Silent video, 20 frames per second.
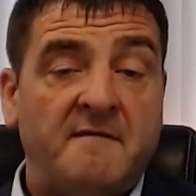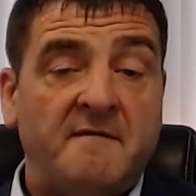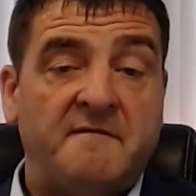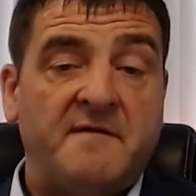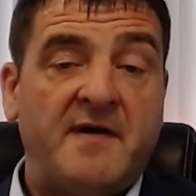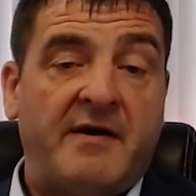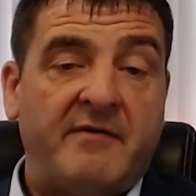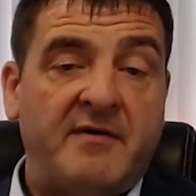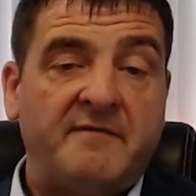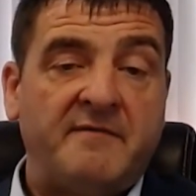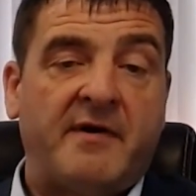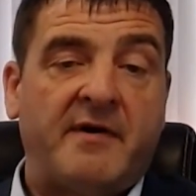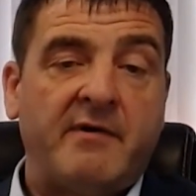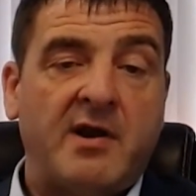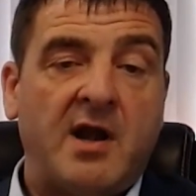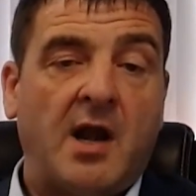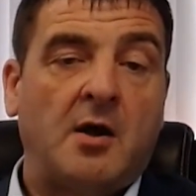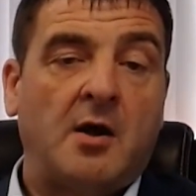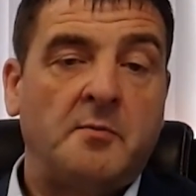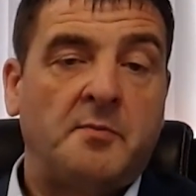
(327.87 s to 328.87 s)
a very,
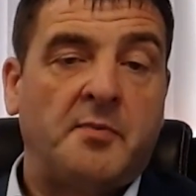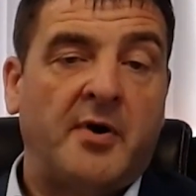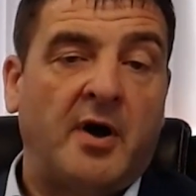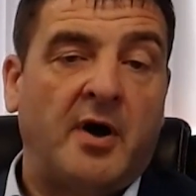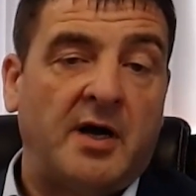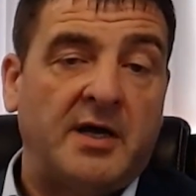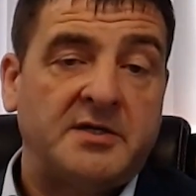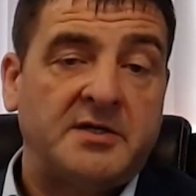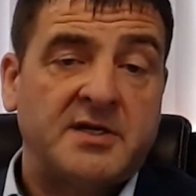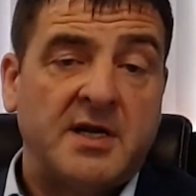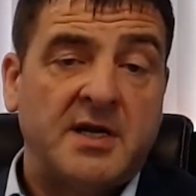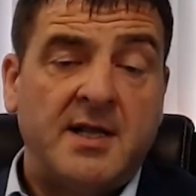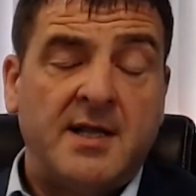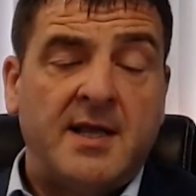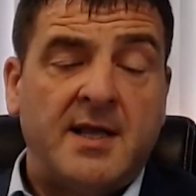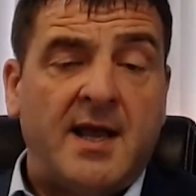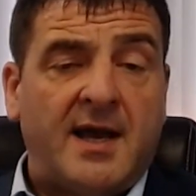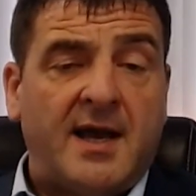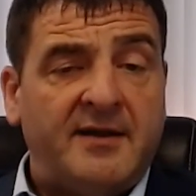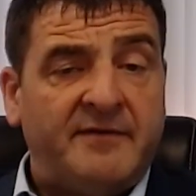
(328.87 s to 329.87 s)
very low price.
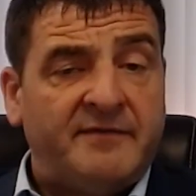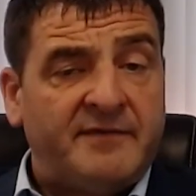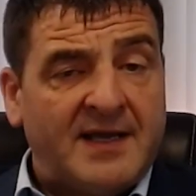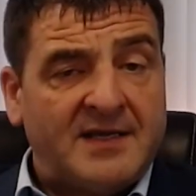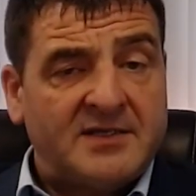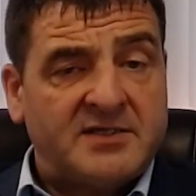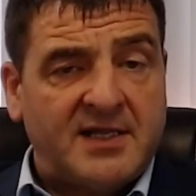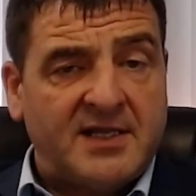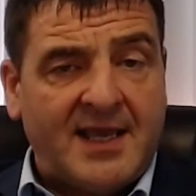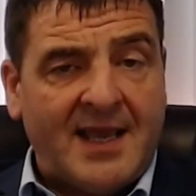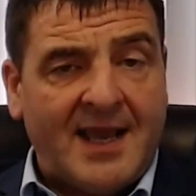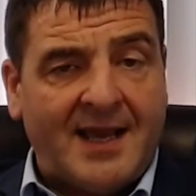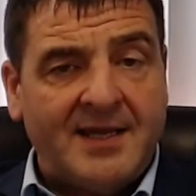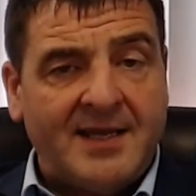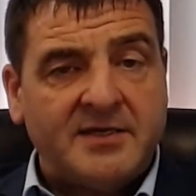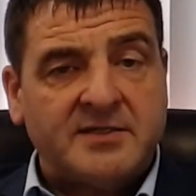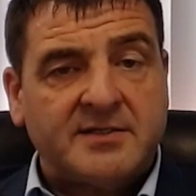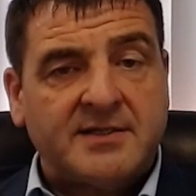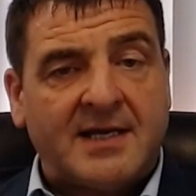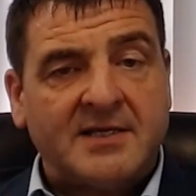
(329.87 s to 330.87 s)
And if that's the
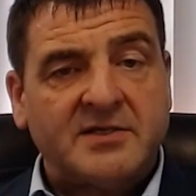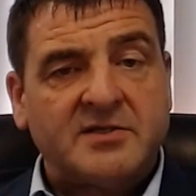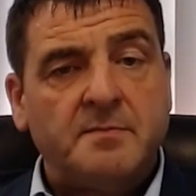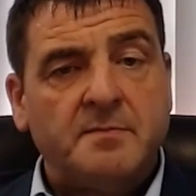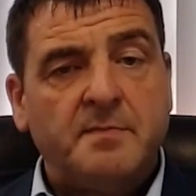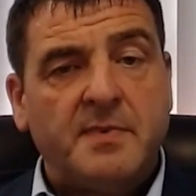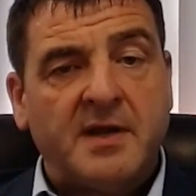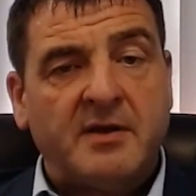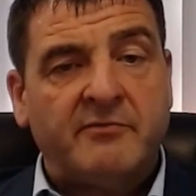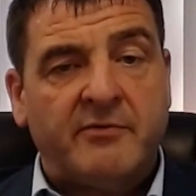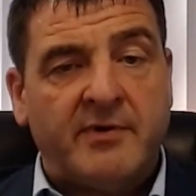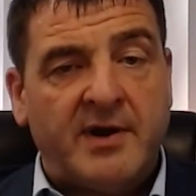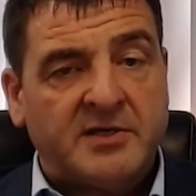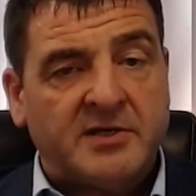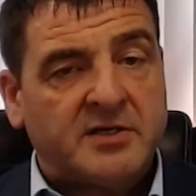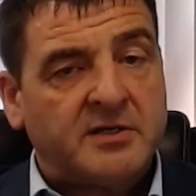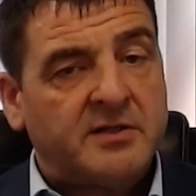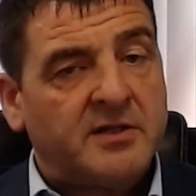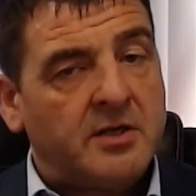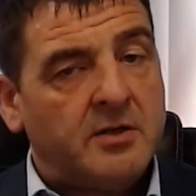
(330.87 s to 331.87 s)
case, that's a big
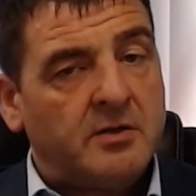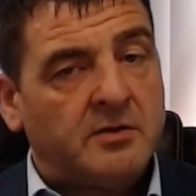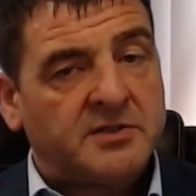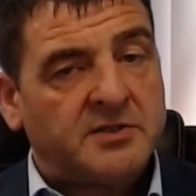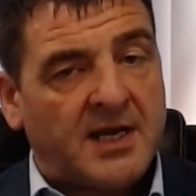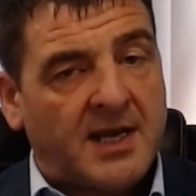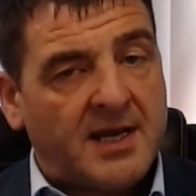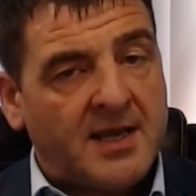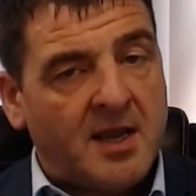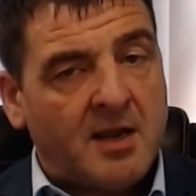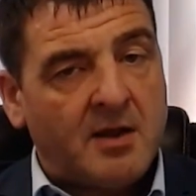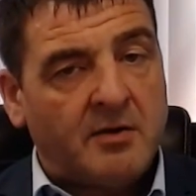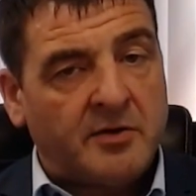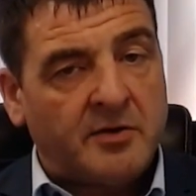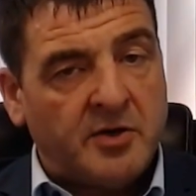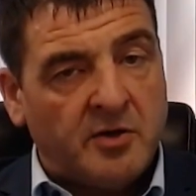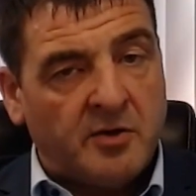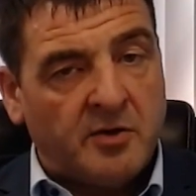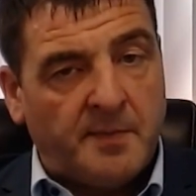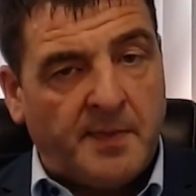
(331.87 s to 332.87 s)
risk that you're taking
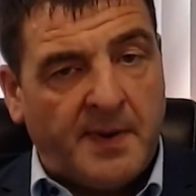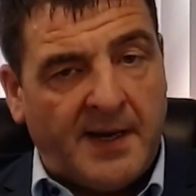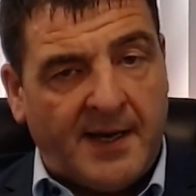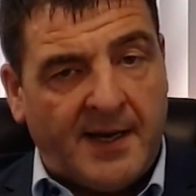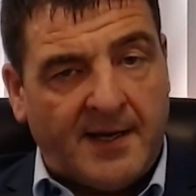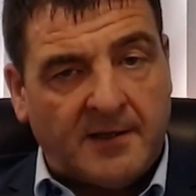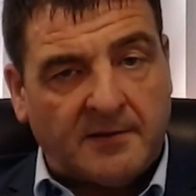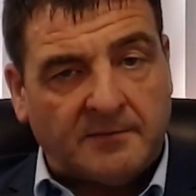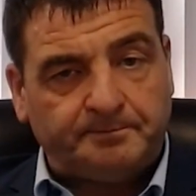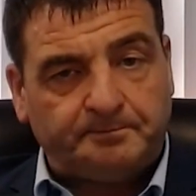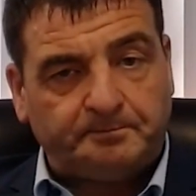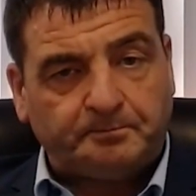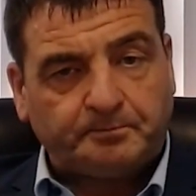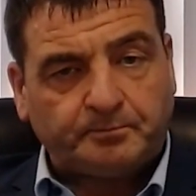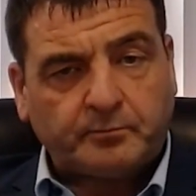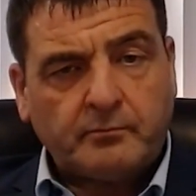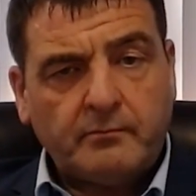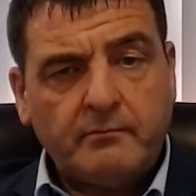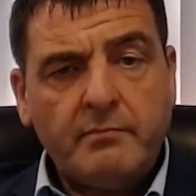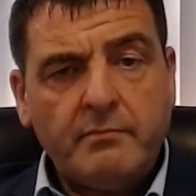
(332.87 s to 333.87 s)
on your part.
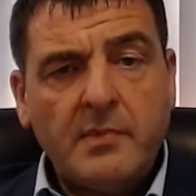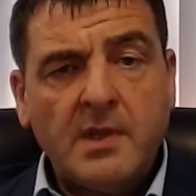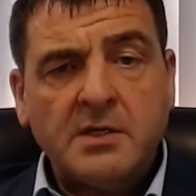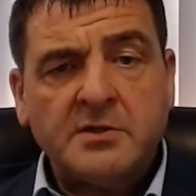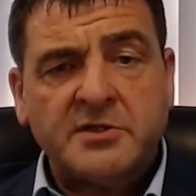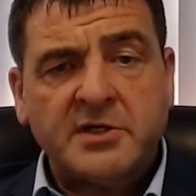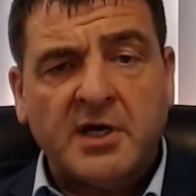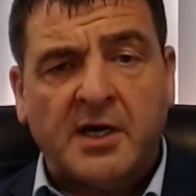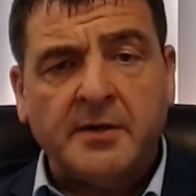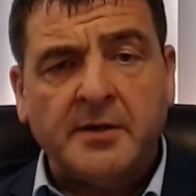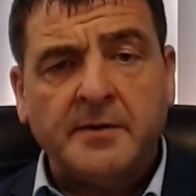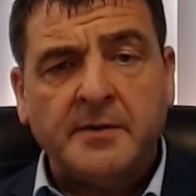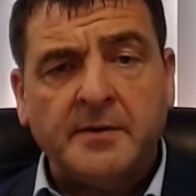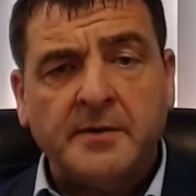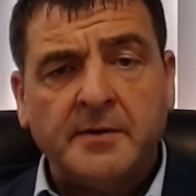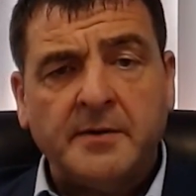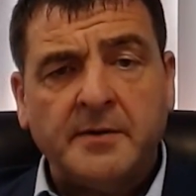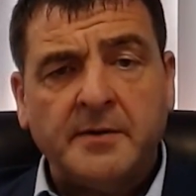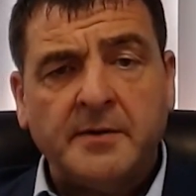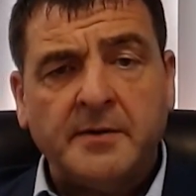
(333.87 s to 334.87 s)
So
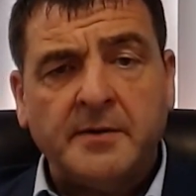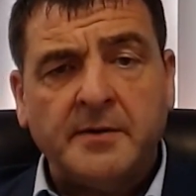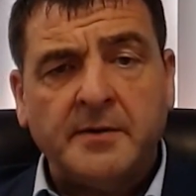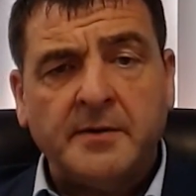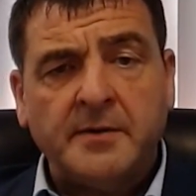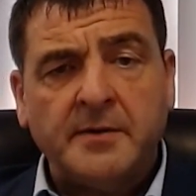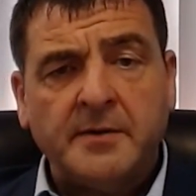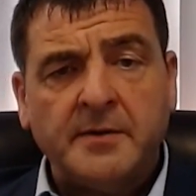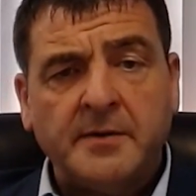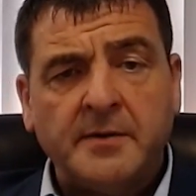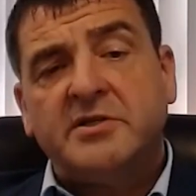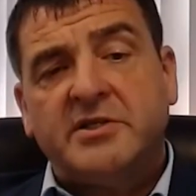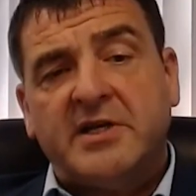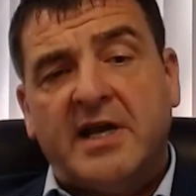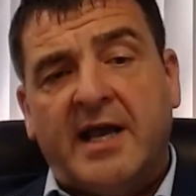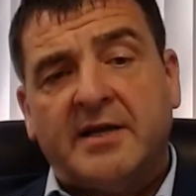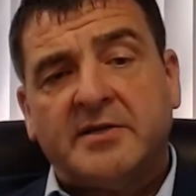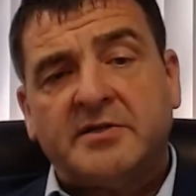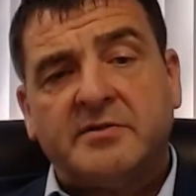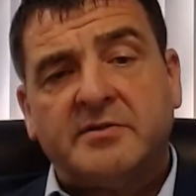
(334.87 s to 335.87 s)
I would
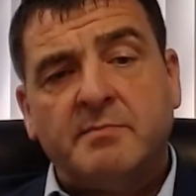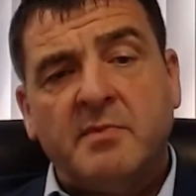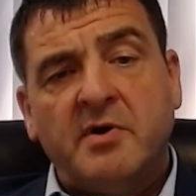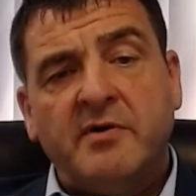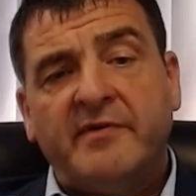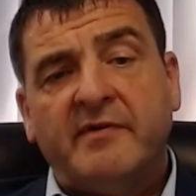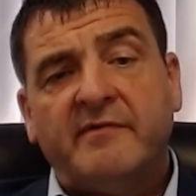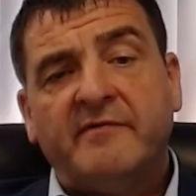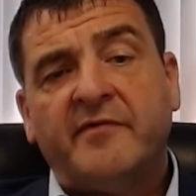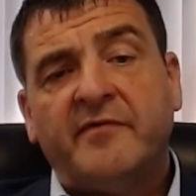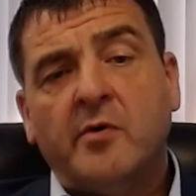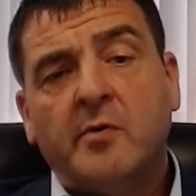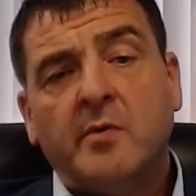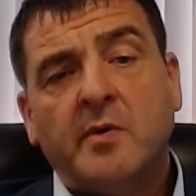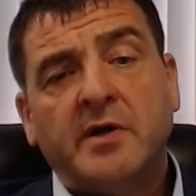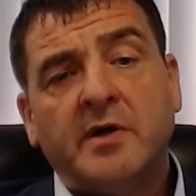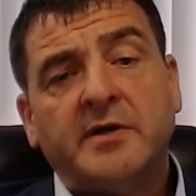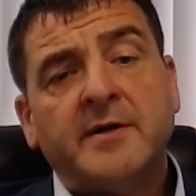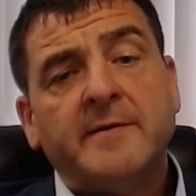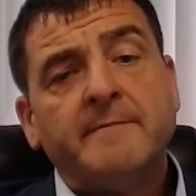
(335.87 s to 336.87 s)
suggest moving
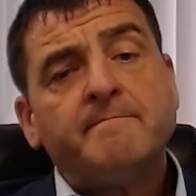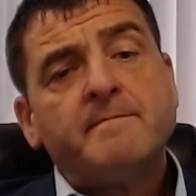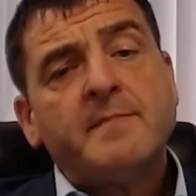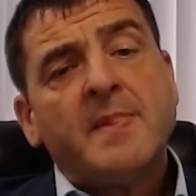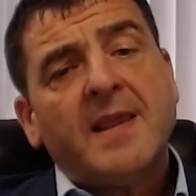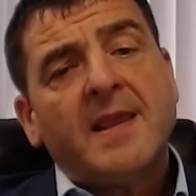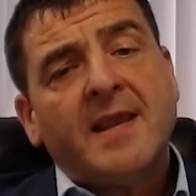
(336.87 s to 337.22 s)
forward,